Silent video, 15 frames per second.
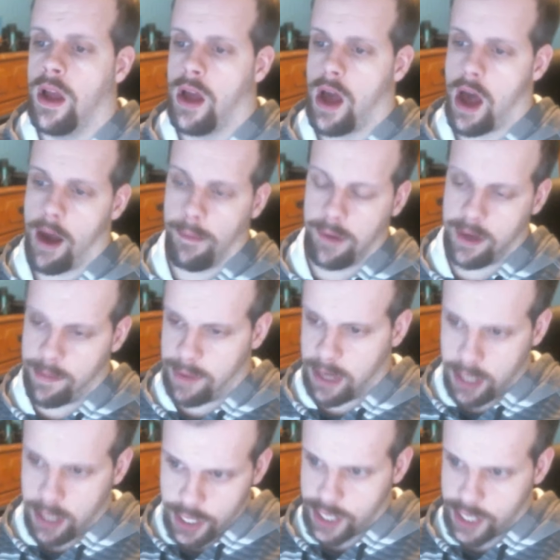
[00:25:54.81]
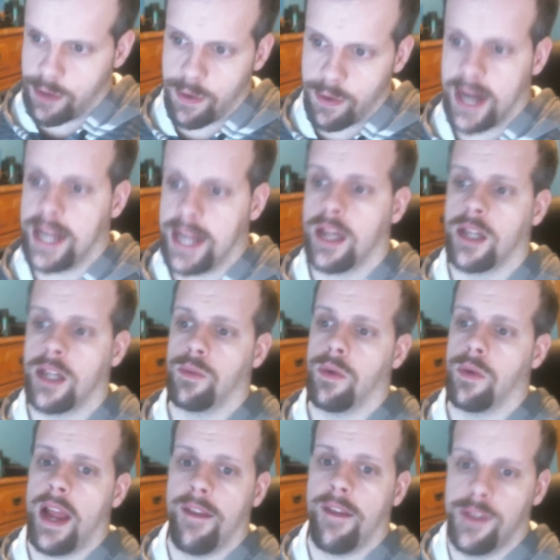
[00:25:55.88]
I'm going to be good and ready because
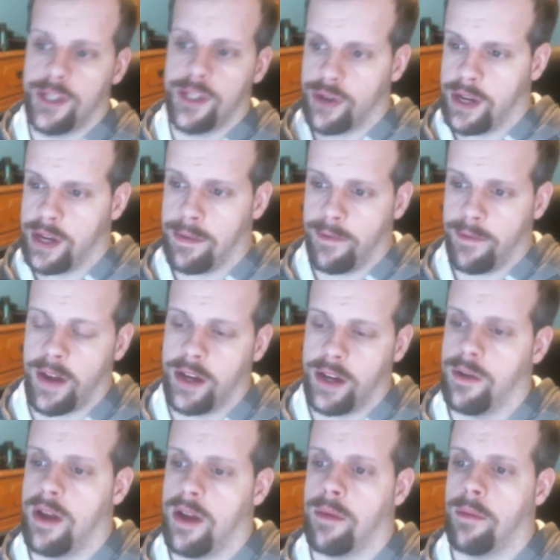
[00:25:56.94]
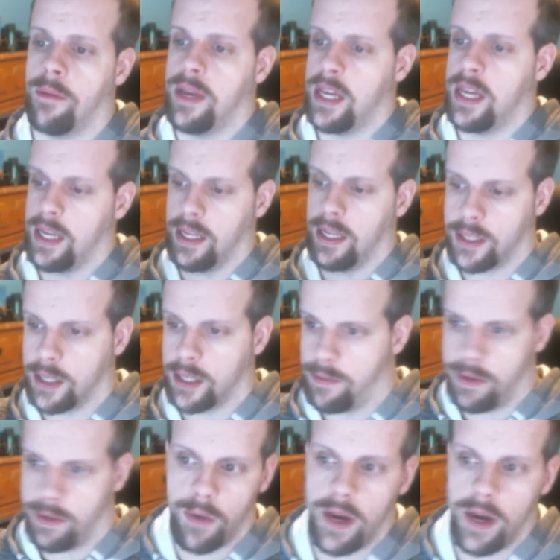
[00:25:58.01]
every stream, if I do MLB, it's going to be
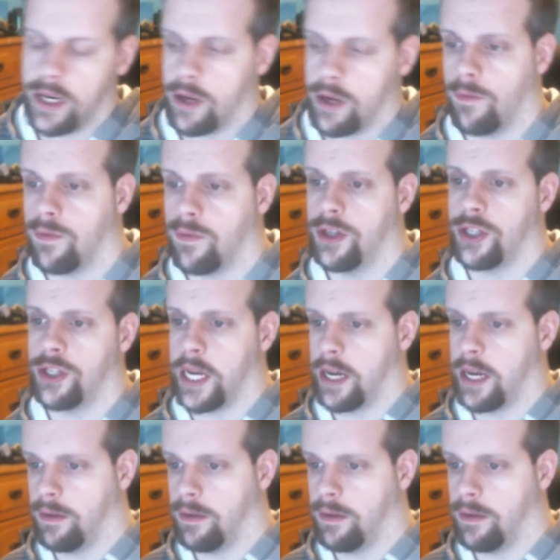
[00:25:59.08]
ready to go for the channel.